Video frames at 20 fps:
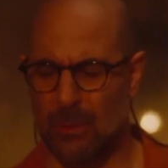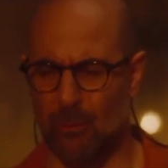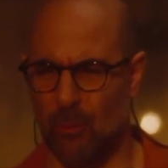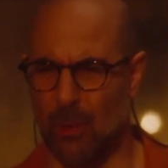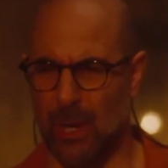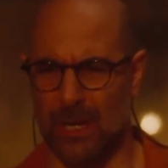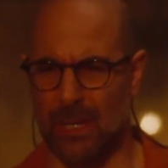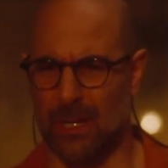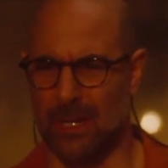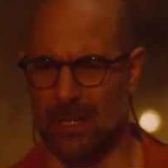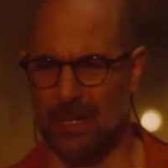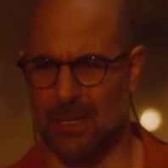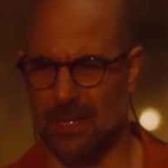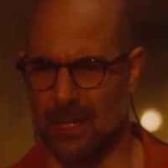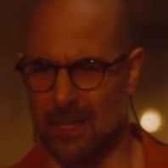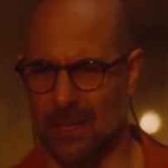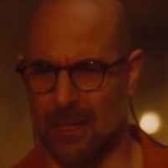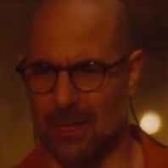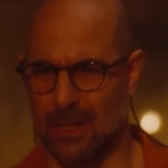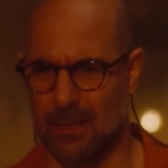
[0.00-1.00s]
you mean, why did I
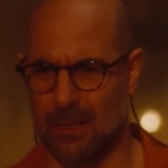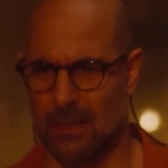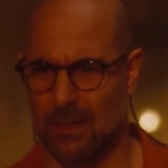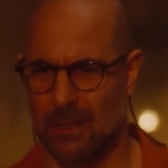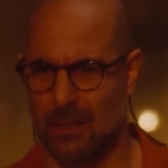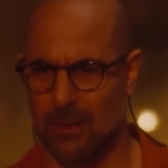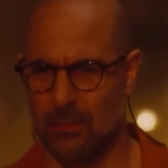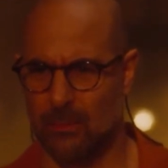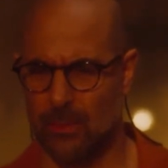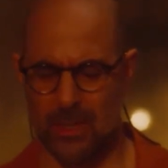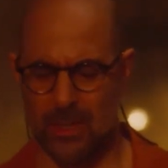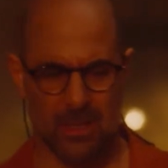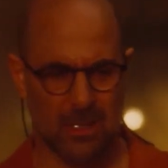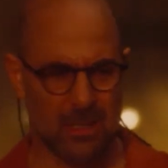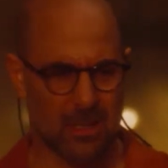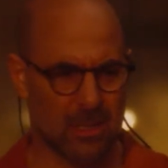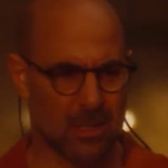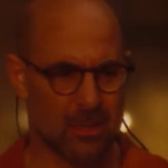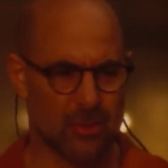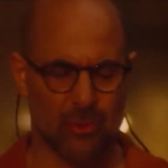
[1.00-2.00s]
say that?
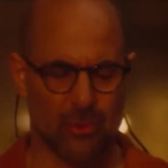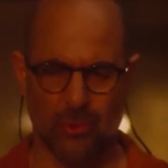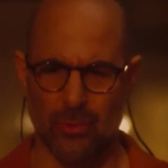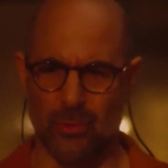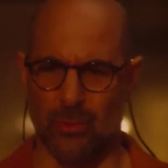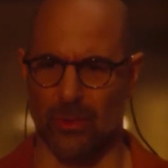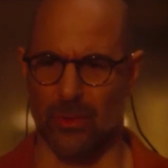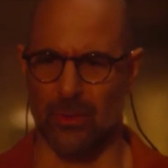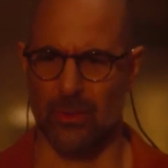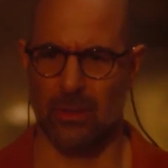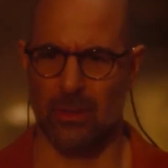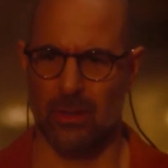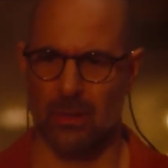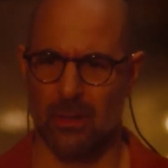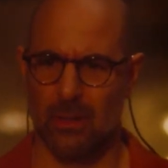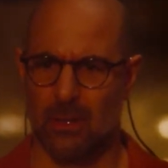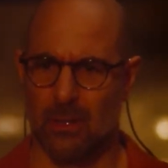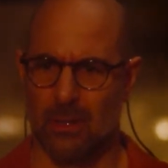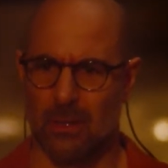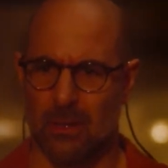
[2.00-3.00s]
Because it's the truth.
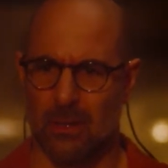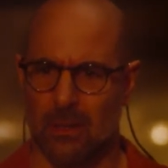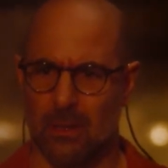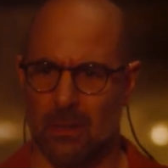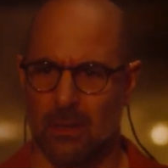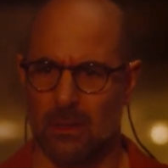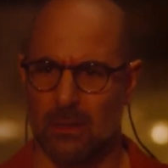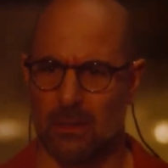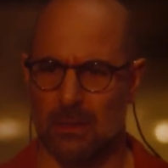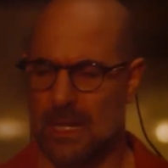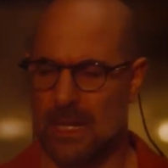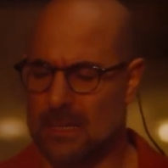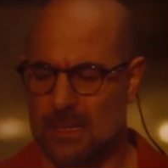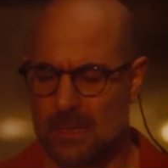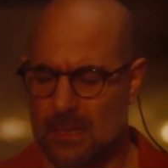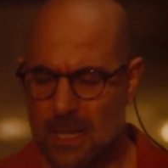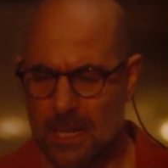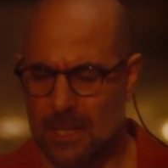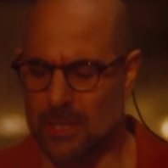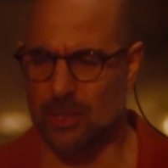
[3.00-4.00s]

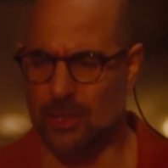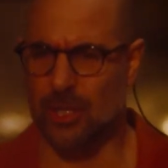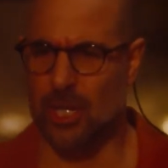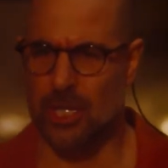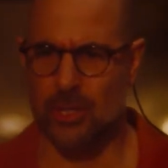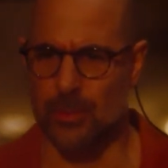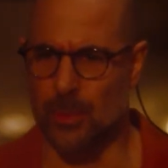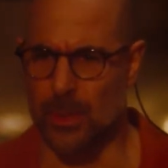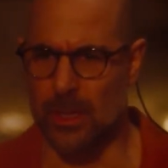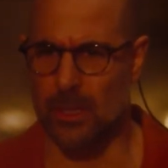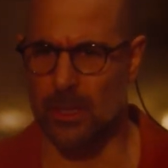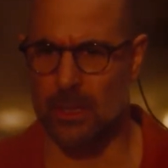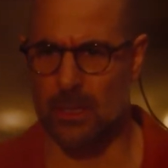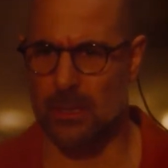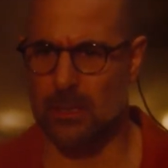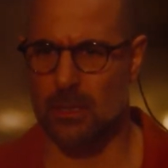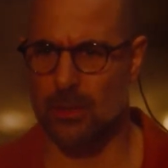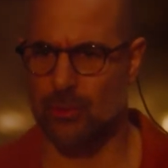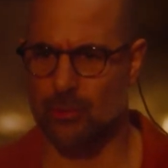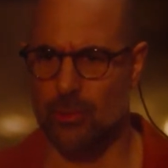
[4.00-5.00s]
Tess, it's not a judgment,
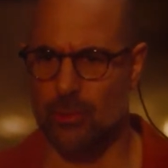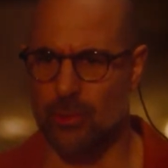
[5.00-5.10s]
it's the